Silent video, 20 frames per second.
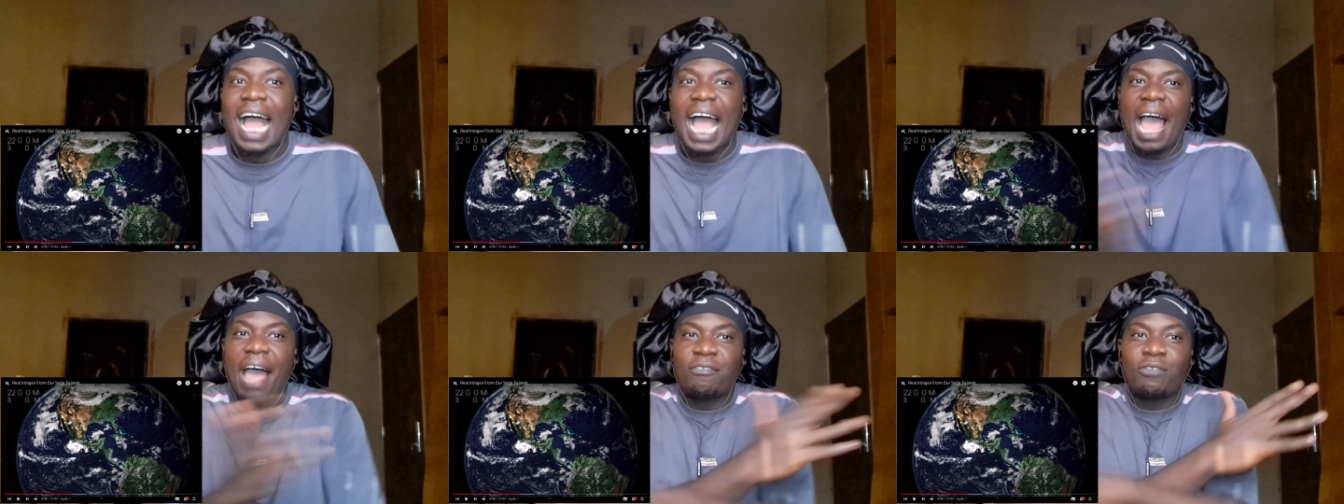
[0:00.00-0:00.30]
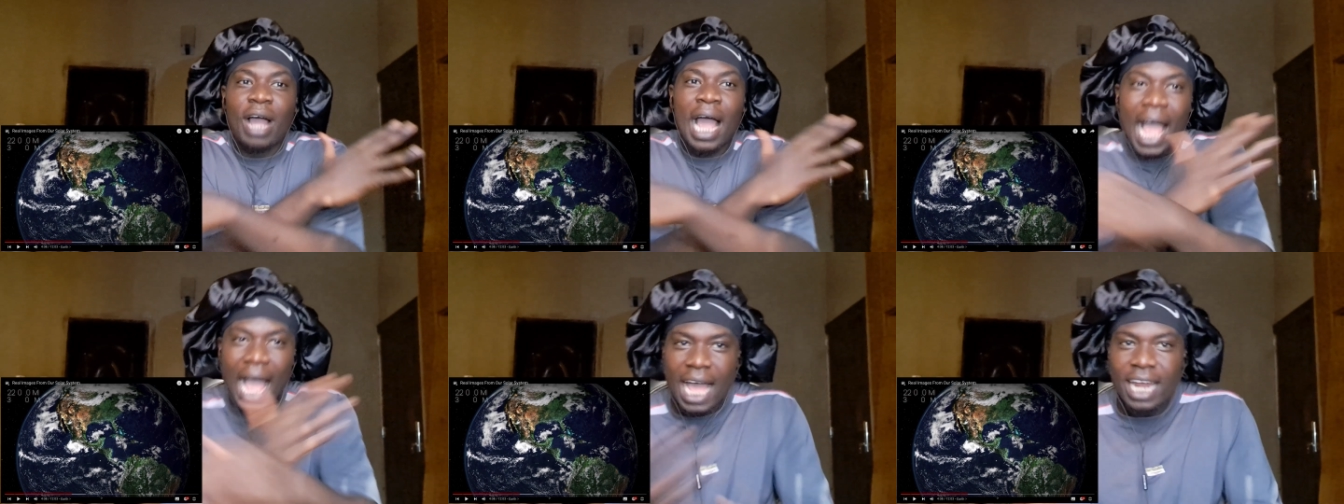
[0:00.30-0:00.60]

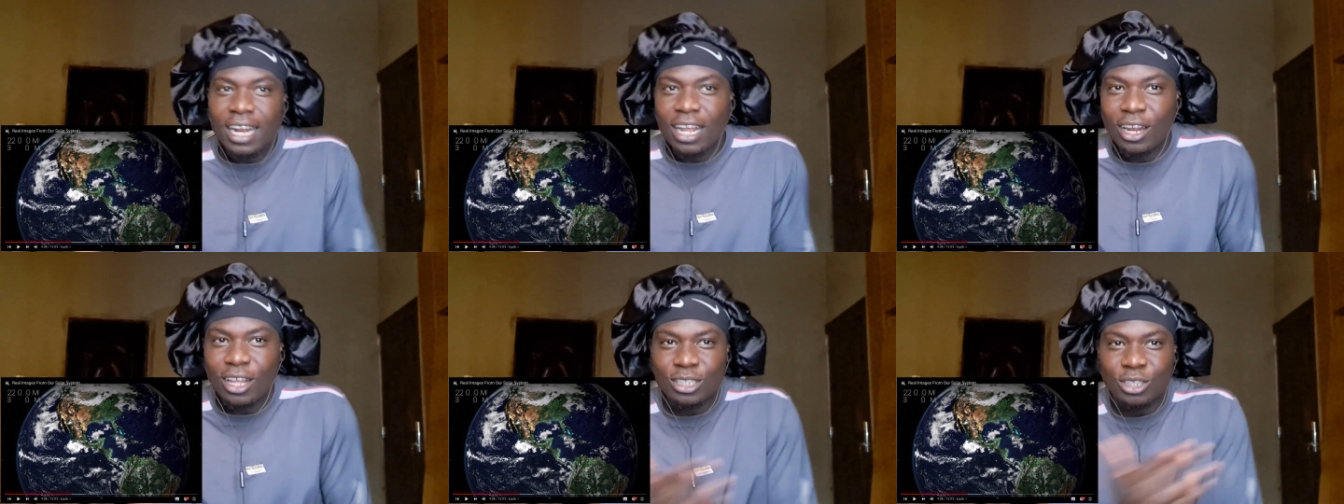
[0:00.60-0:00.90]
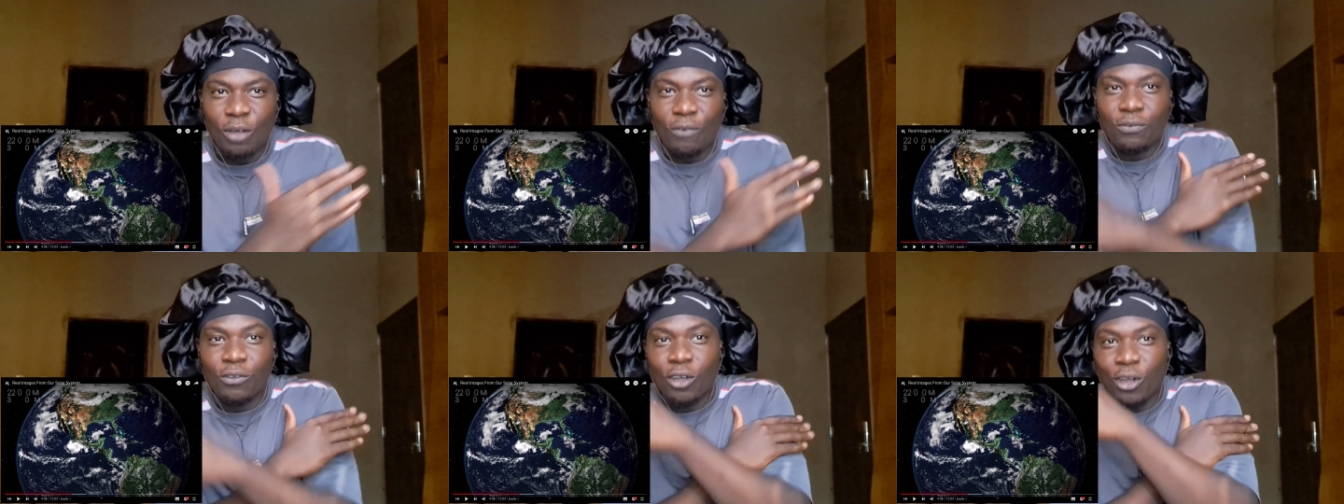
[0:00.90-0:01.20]
I've heard a
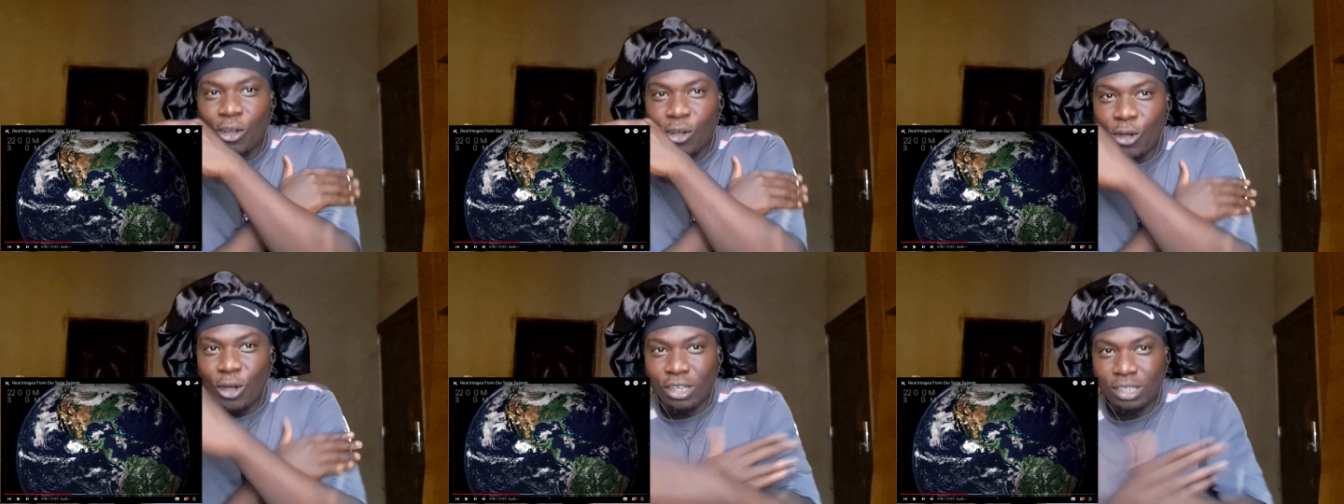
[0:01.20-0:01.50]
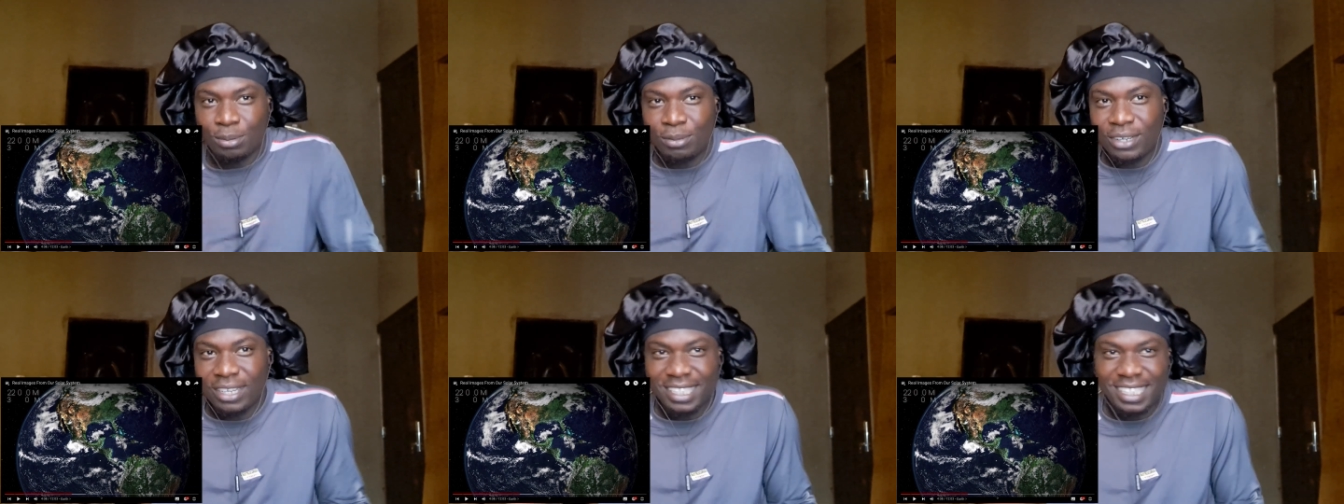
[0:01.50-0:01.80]
lot of
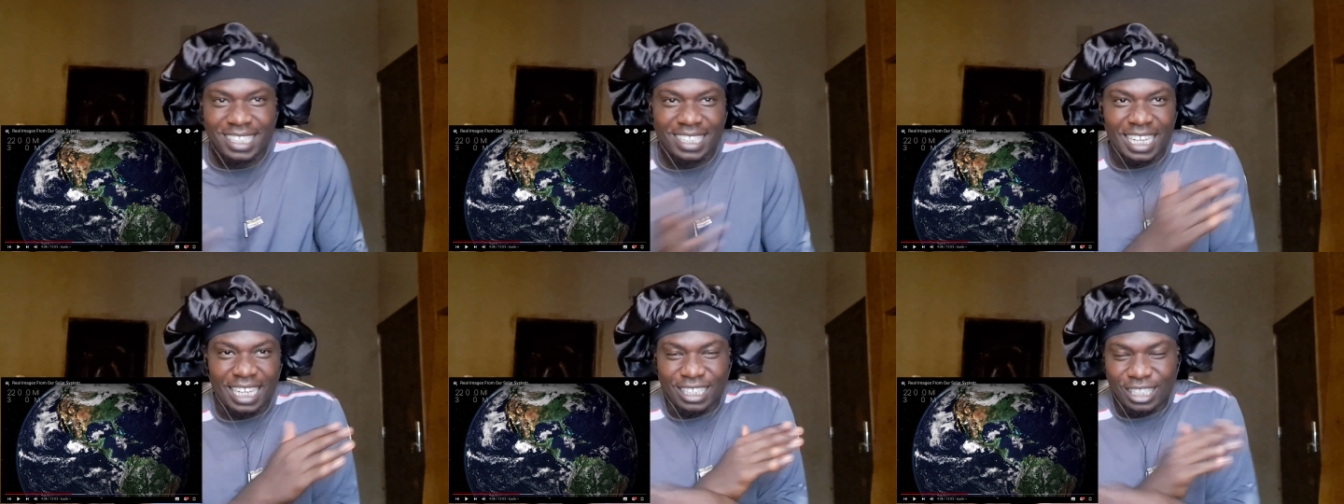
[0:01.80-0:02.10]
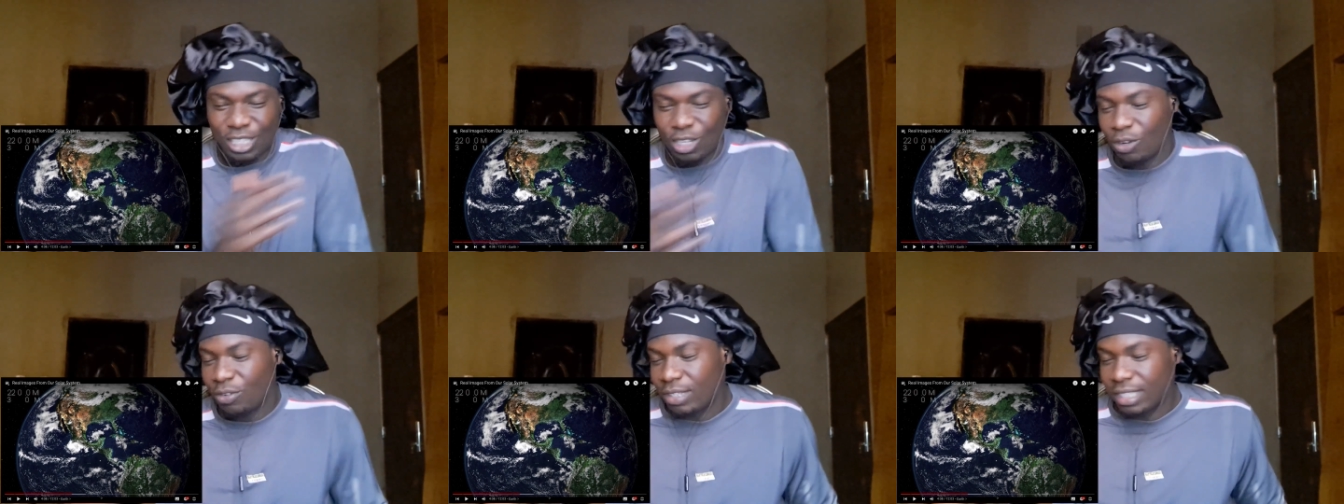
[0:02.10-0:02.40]
conspiracies
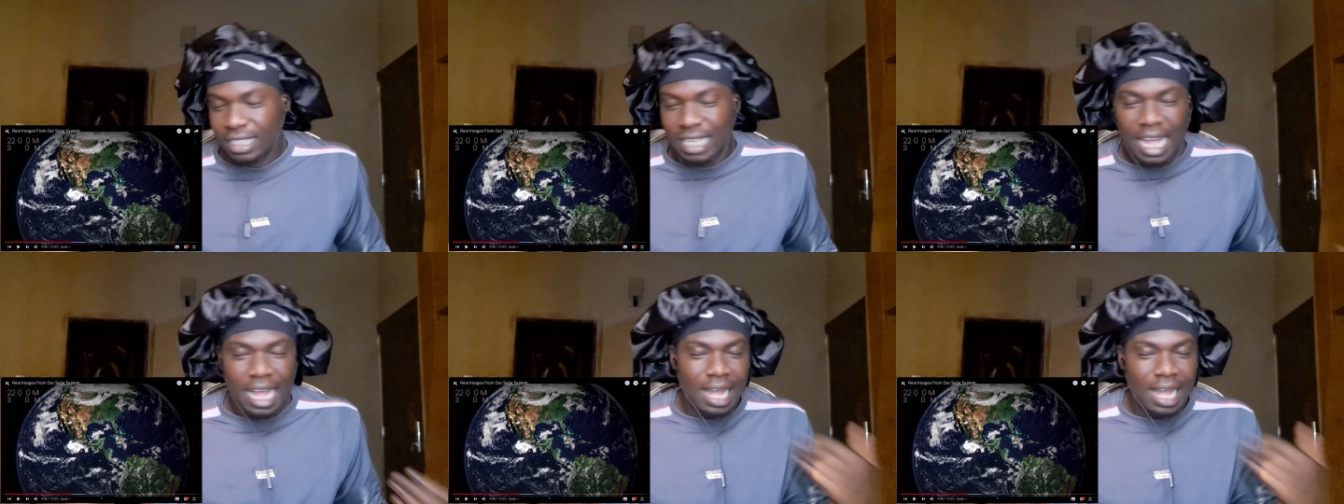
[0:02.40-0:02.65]
and theories.